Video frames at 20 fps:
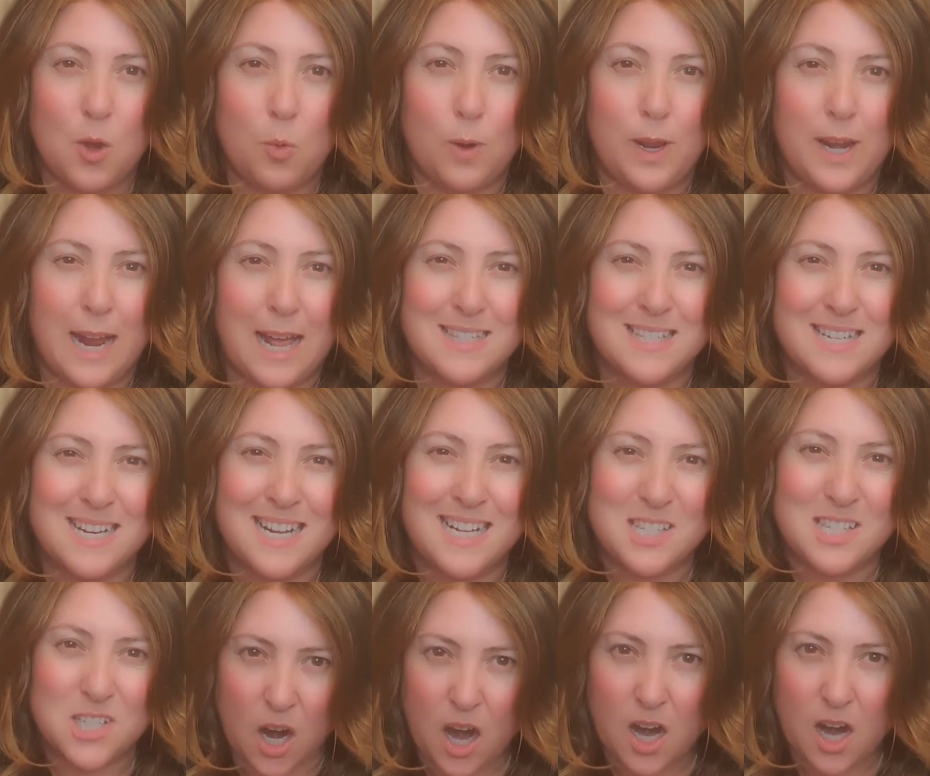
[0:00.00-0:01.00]
Whereas in a
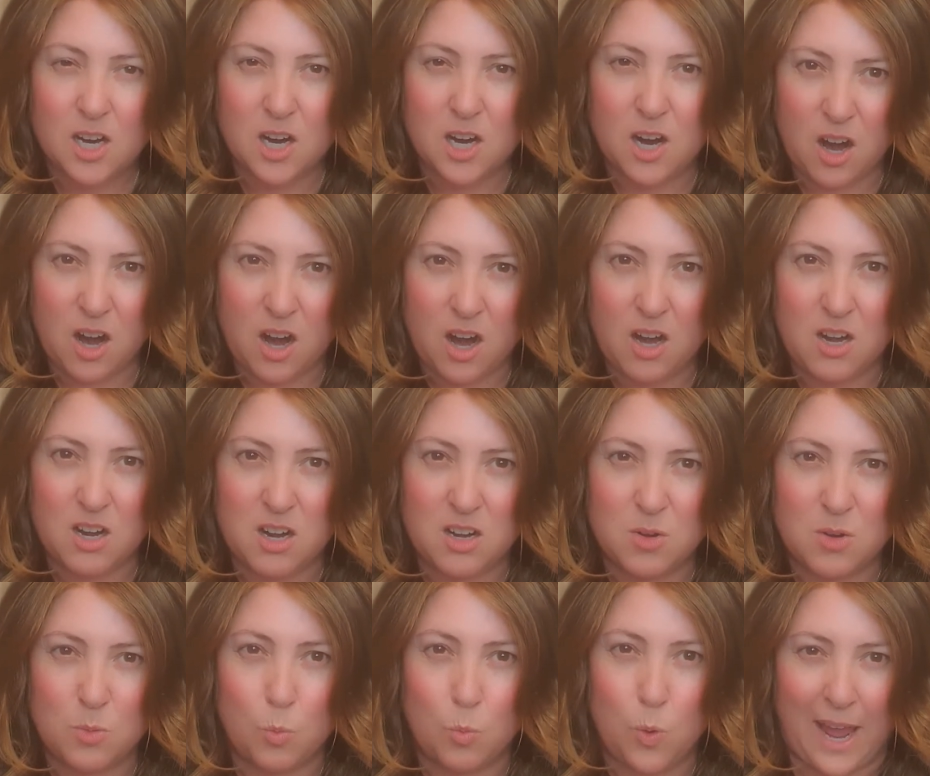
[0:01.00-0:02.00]
darker
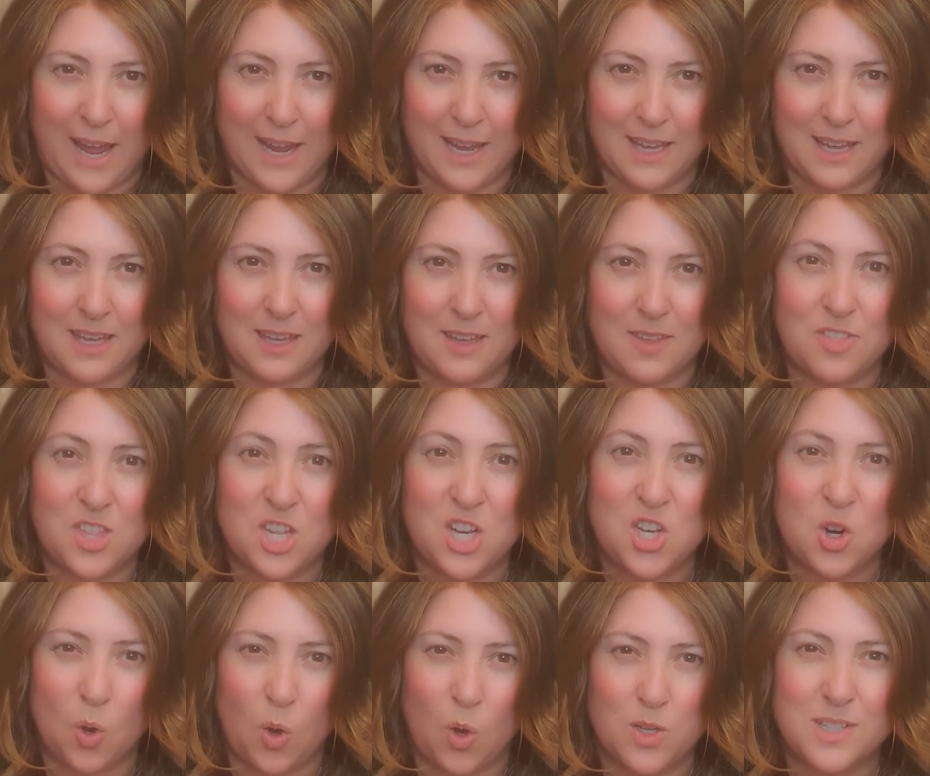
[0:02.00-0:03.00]
wig, the
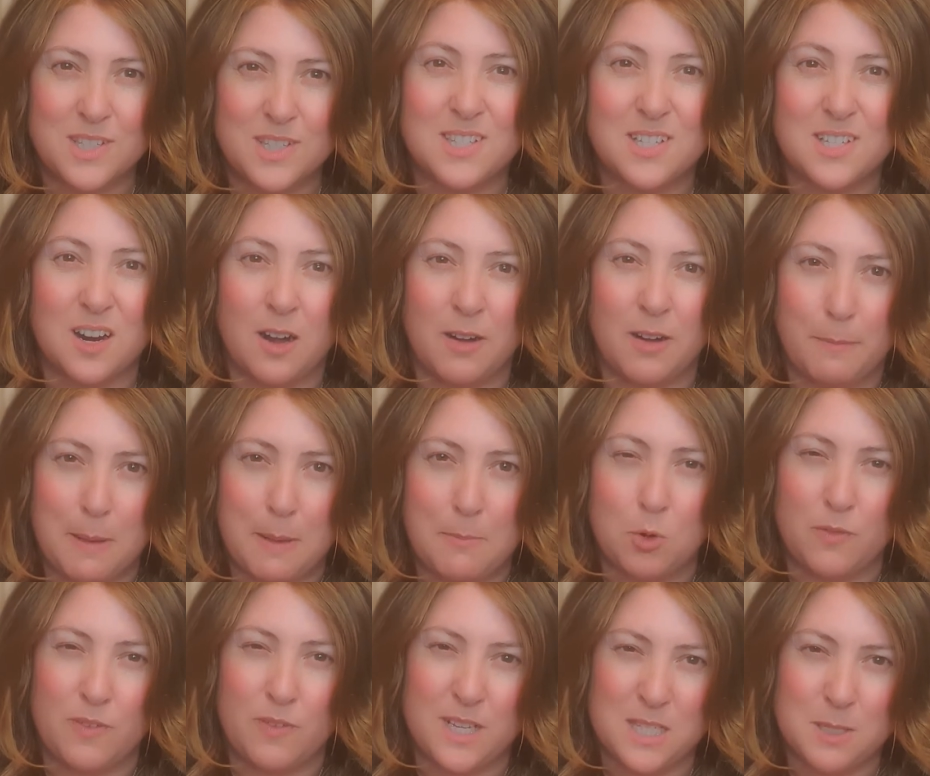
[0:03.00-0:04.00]
knots are a bit
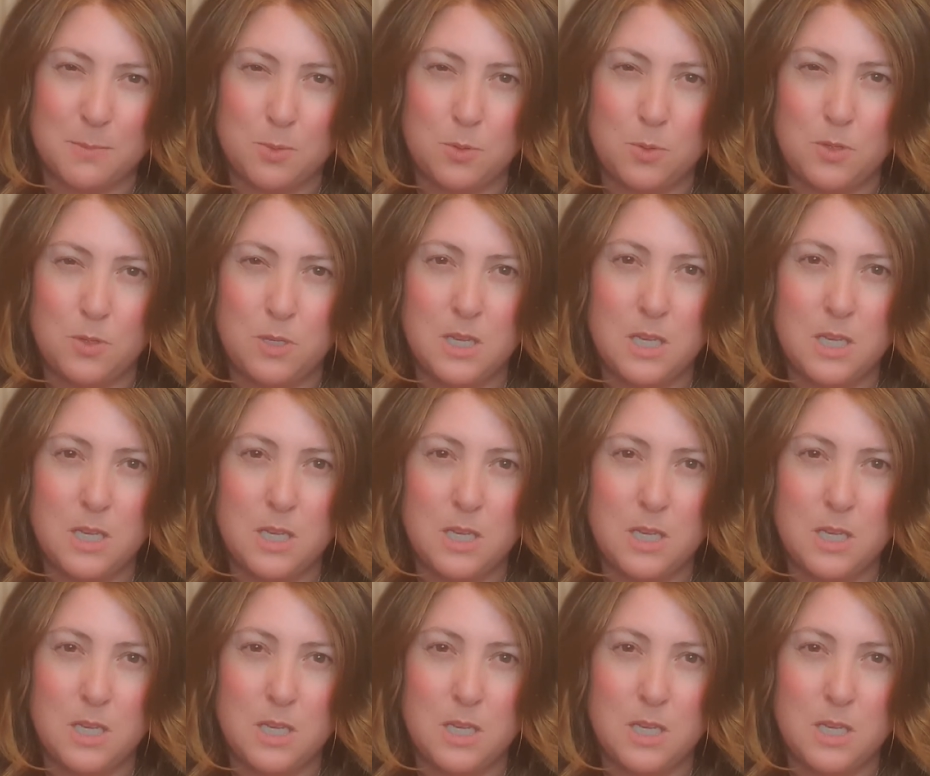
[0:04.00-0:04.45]
more visible.